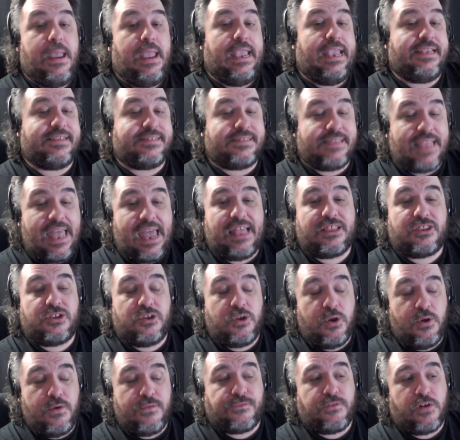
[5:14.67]
He's not
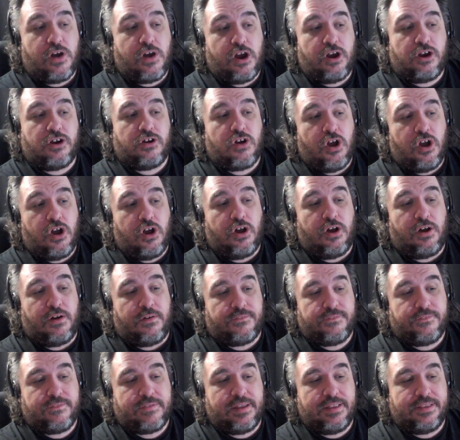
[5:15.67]
too far
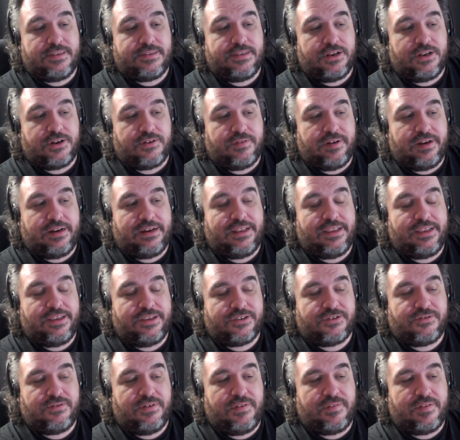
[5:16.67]
off considering the
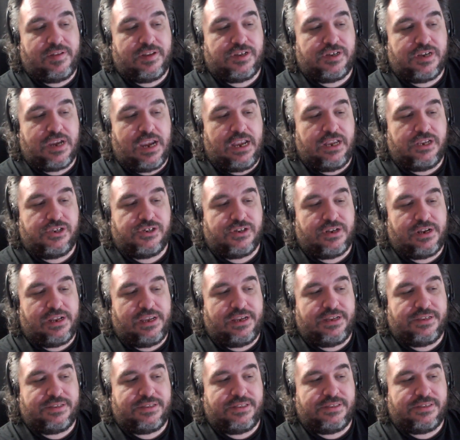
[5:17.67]
history of the
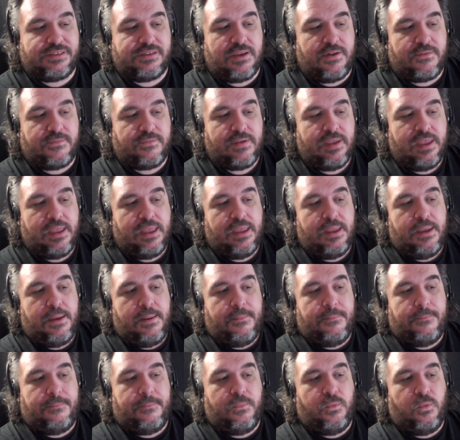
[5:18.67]
changelings and stuff,
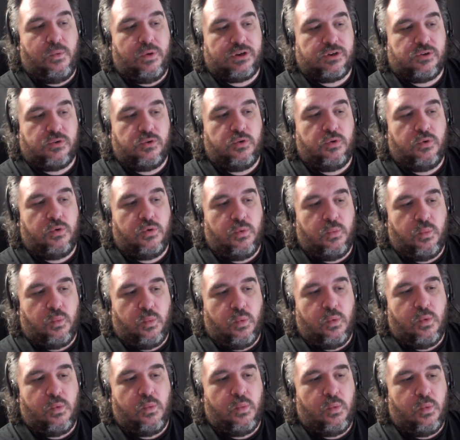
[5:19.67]
which
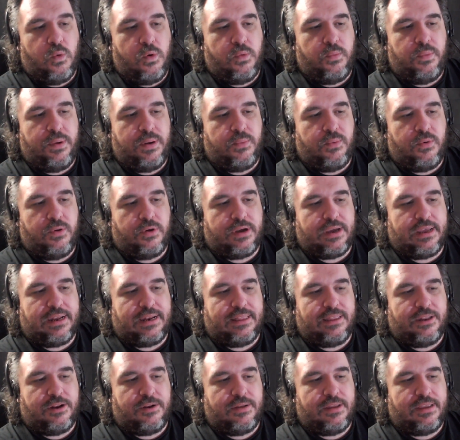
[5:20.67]
we will get a
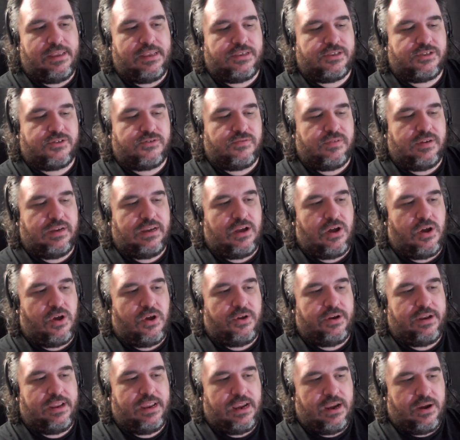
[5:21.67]
little history
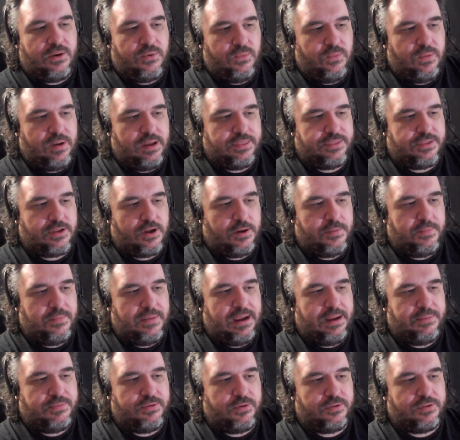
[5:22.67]
on here with our
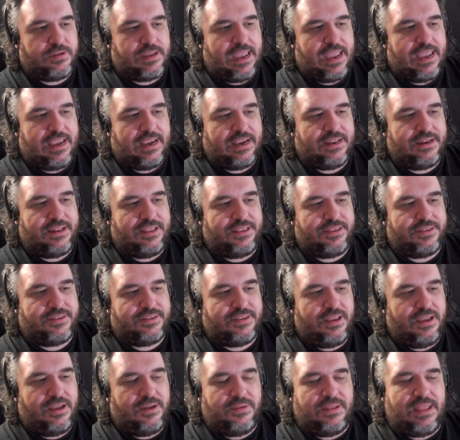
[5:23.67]
main protagonist.
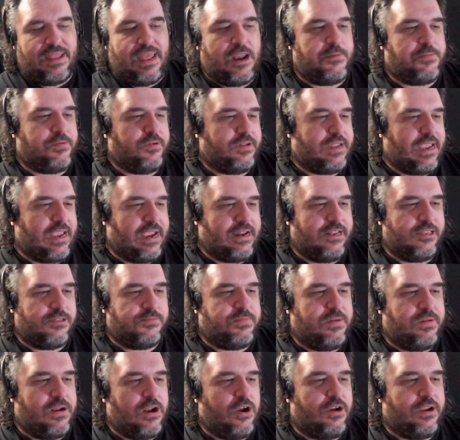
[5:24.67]
No, not our protagonist,
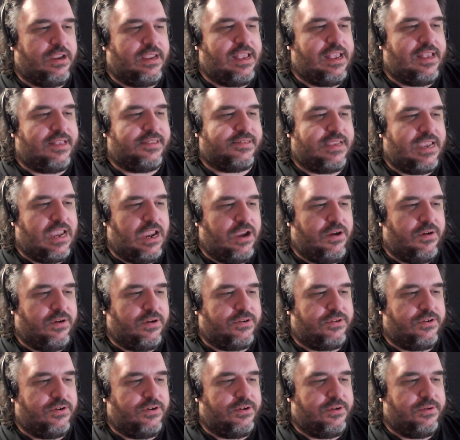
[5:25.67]
but our guest
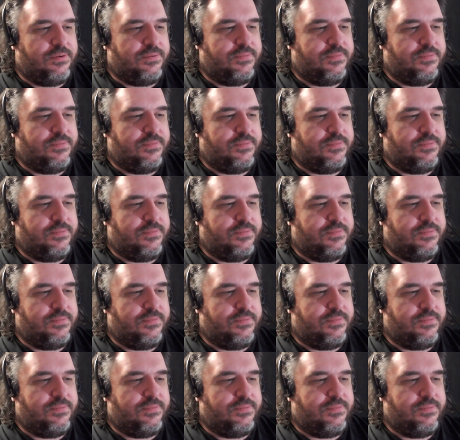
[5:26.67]
character.